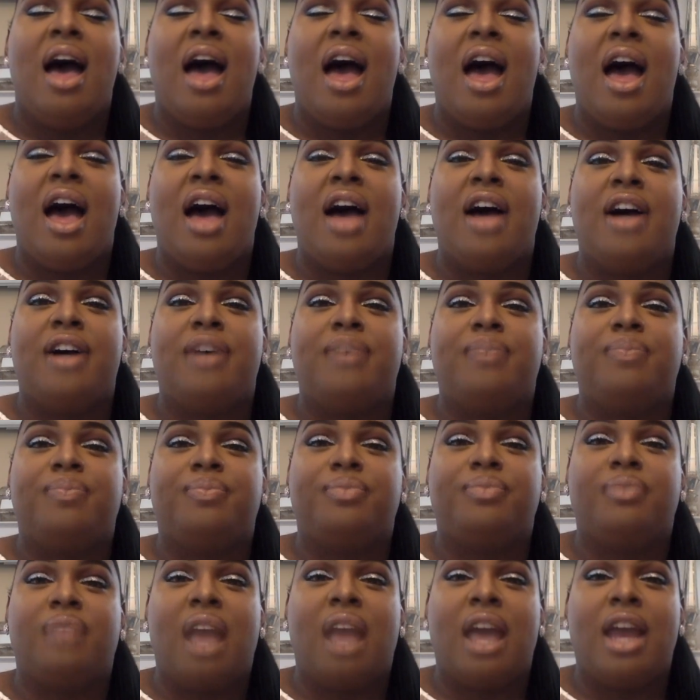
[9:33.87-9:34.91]

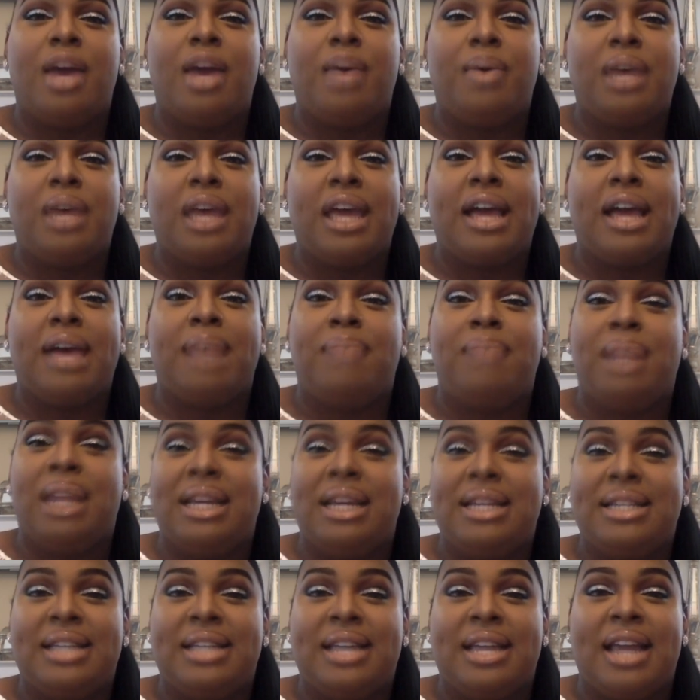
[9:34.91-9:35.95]
I don't want to get
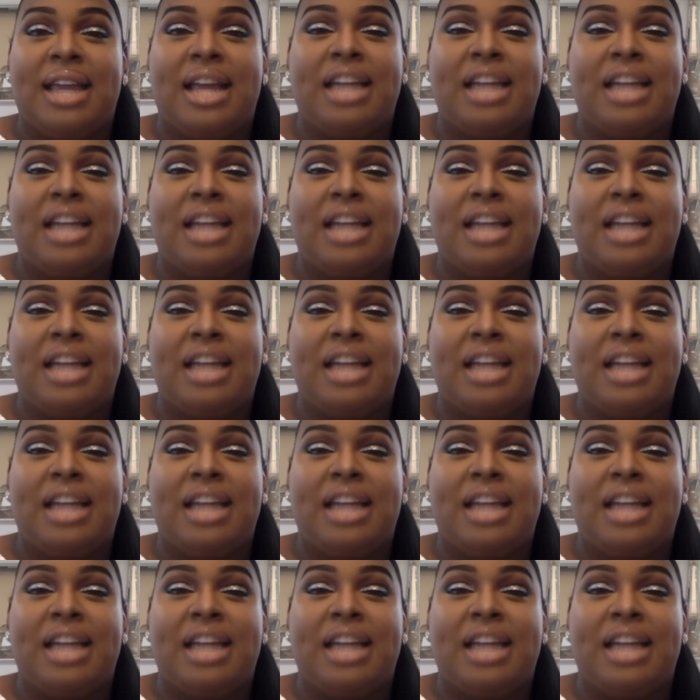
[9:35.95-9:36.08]
complacent.